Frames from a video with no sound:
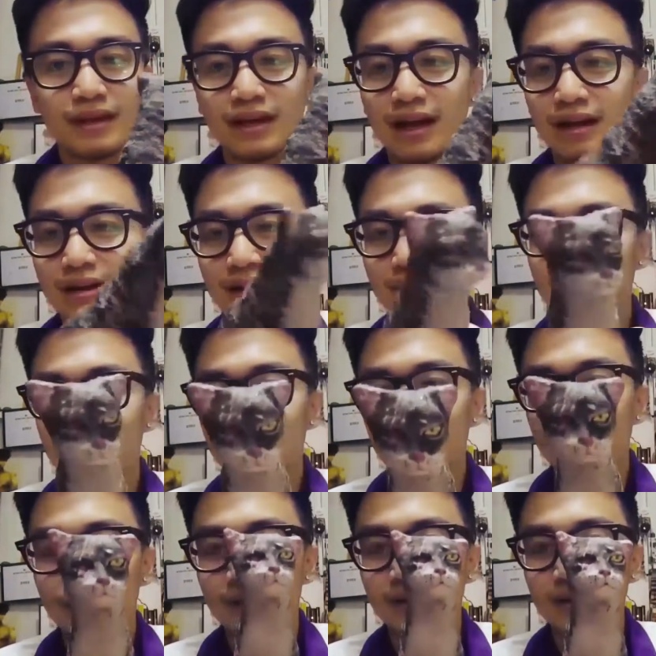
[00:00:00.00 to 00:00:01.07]
character
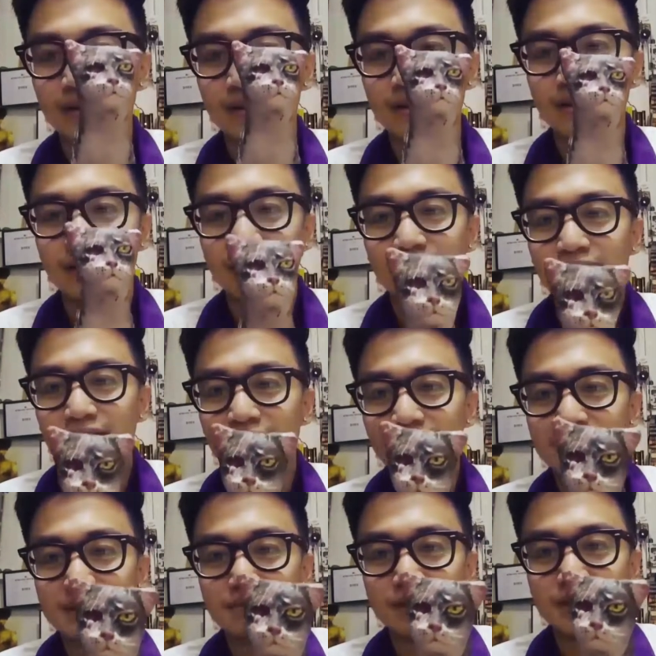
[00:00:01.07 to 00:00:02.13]
with
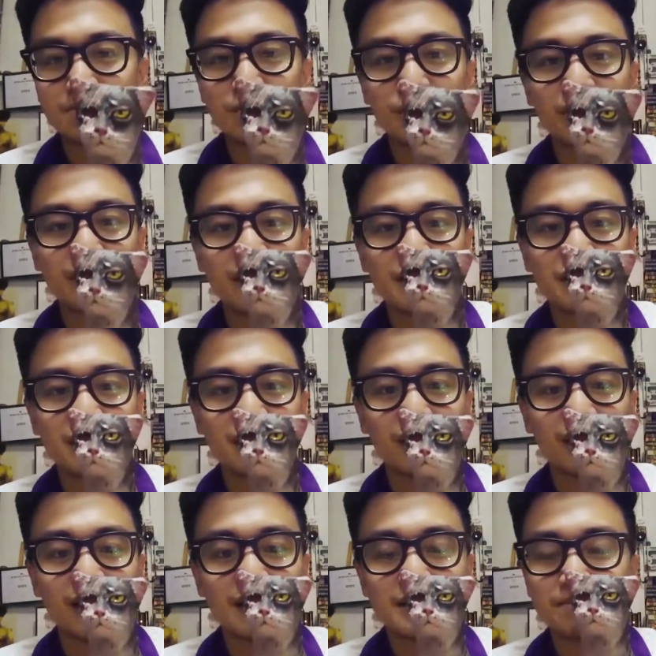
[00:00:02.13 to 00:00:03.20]
this much mutilation
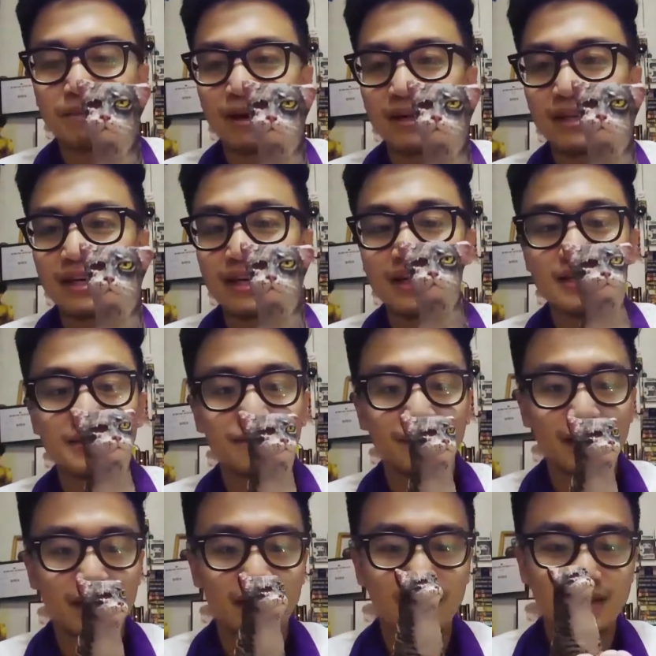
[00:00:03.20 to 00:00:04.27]
on its body it's
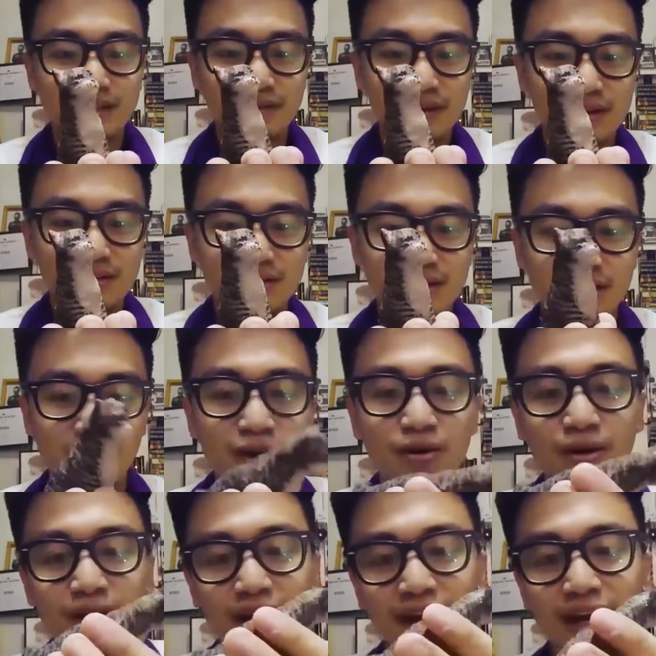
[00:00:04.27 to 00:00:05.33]
very interesting. Oh,
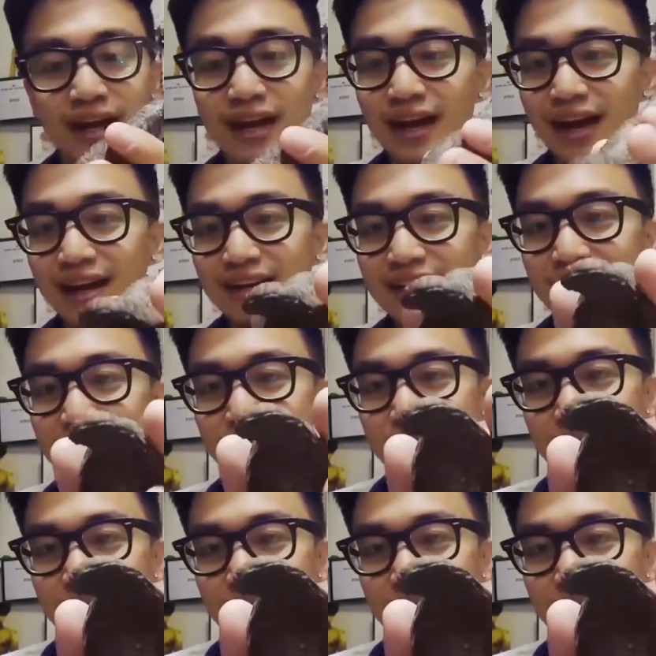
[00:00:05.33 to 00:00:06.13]
okay. And even